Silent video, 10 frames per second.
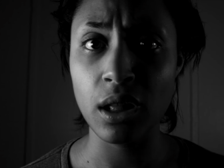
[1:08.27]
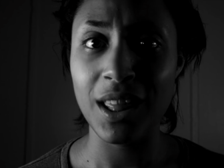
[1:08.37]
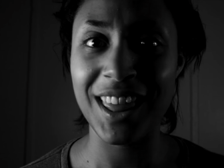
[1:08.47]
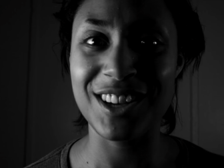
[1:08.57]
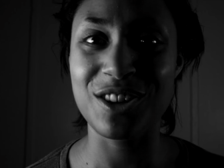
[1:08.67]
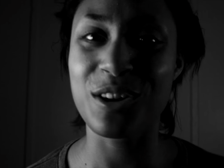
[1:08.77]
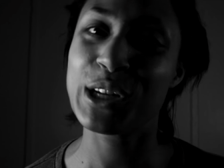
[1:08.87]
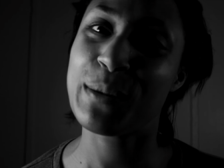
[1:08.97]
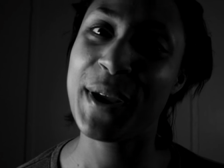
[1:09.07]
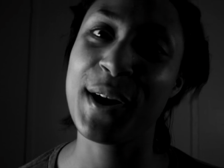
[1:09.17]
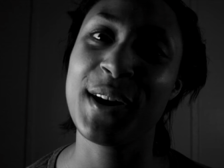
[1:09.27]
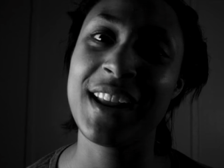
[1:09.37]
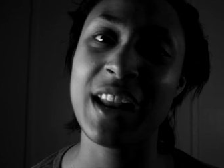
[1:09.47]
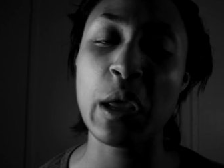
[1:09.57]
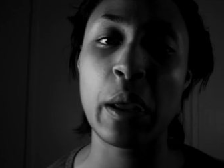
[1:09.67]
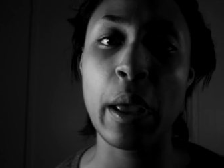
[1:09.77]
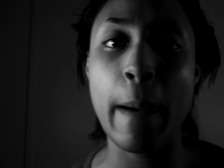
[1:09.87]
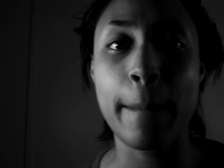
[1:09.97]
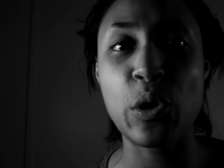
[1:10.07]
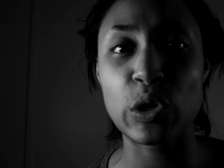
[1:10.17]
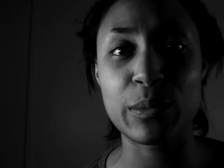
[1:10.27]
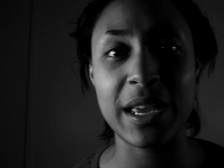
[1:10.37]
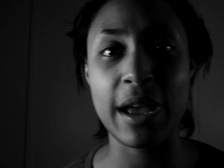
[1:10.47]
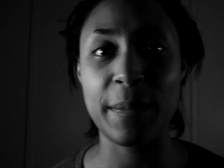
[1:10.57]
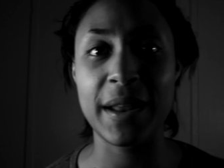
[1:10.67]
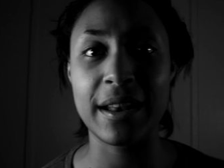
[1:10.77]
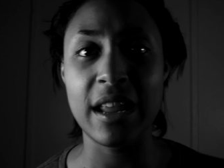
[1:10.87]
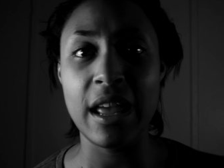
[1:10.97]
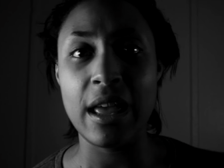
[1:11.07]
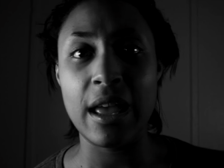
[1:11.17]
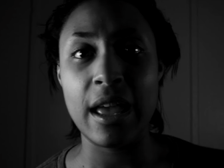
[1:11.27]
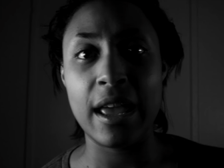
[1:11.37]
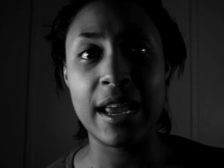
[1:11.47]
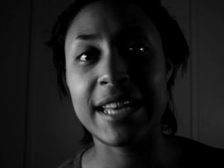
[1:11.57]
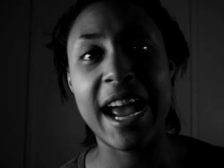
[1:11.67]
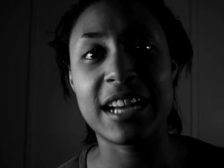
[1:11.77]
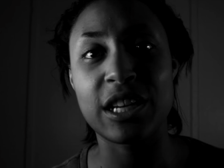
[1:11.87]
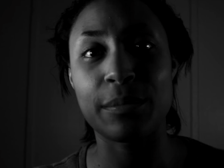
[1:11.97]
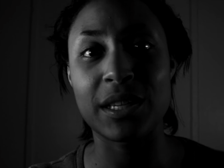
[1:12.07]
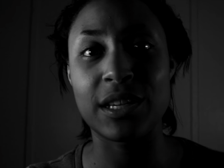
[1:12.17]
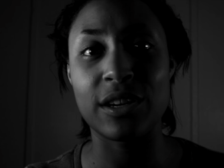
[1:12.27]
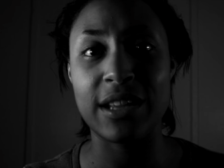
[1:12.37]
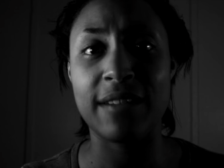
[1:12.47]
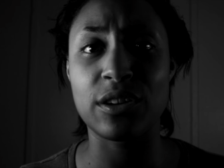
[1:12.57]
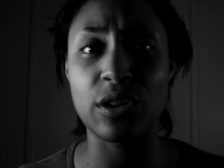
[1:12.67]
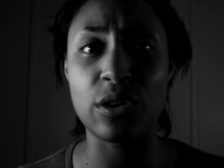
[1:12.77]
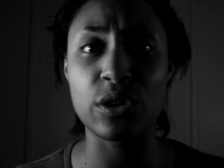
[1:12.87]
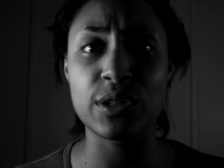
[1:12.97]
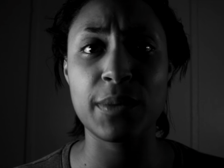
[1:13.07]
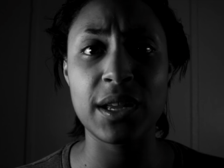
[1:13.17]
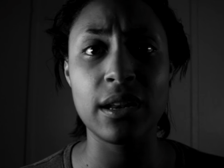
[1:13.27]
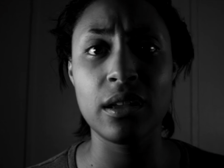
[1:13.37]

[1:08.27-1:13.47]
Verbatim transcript: Then George appeared and he pulled me up and he dashed up the stairs after the girls, but